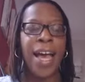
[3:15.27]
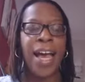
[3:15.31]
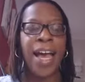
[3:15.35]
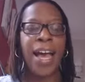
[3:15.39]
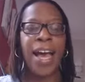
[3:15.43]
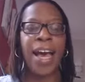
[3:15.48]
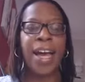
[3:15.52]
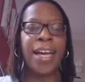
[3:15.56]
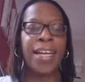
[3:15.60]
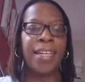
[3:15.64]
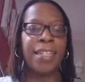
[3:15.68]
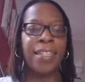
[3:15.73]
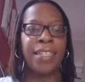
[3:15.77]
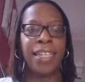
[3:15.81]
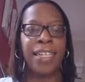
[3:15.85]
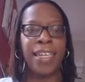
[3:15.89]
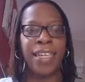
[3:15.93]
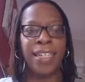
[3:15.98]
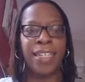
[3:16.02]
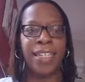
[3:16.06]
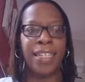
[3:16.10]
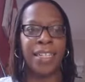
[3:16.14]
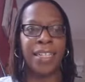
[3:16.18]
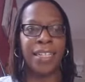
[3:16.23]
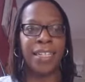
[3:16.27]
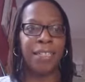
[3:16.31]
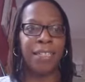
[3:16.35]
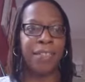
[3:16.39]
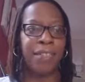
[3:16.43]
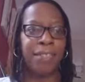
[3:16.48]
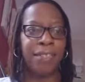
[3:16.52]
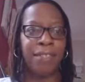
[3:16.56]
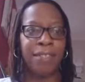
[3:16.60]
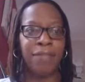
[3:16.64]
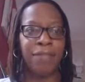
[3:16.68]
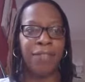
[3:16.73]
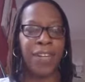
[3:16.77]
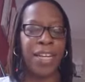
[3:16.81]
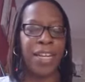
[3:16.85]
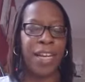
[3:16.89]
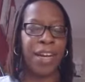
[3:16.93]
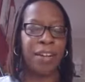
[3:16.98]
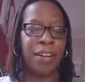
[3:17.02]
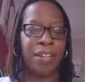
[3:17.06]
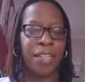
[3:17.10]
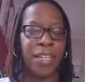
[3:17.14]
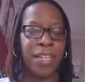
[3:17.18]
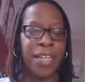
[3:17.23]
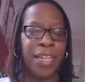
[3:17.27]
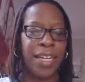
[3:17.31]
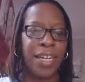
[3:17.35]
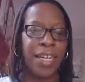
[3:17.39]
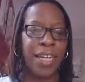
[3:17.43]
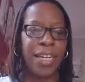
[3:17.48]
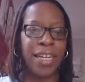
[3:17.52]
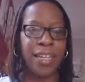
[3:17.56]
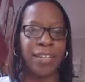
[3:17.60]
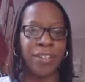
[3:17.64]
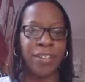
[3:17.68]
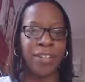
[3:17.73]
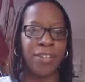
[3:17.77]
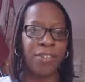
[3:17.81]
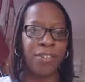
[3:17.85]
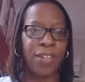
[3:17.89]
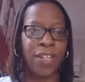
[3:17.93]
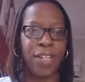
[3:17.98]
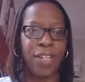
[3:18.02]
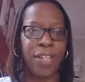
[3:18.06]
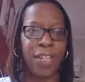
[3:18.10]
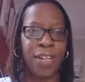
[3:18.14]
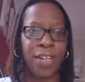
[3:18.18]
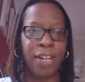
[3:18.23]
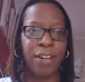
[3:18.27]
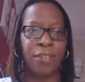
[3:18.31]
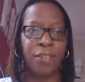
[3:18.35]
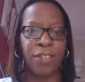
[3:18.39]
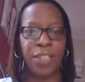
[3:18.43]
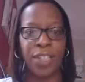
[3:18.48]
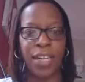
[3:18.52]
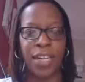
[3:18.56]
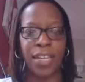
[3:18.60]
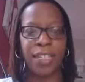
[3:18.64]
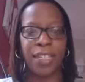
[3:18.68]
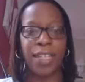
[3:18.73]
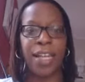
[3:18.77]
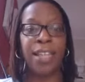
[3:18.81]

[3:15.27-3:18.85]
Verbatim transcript: and eating really healthily and drinking health shakes.